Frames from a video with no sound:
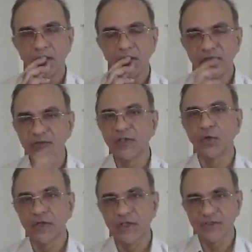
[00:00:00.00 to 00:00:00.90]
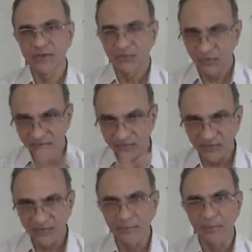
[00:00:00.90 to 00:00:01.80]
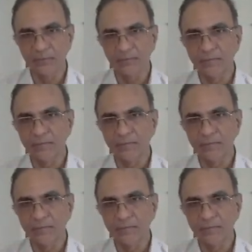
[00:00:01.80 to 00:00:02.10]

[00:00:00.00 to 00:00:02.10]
Is the location. So this is simple.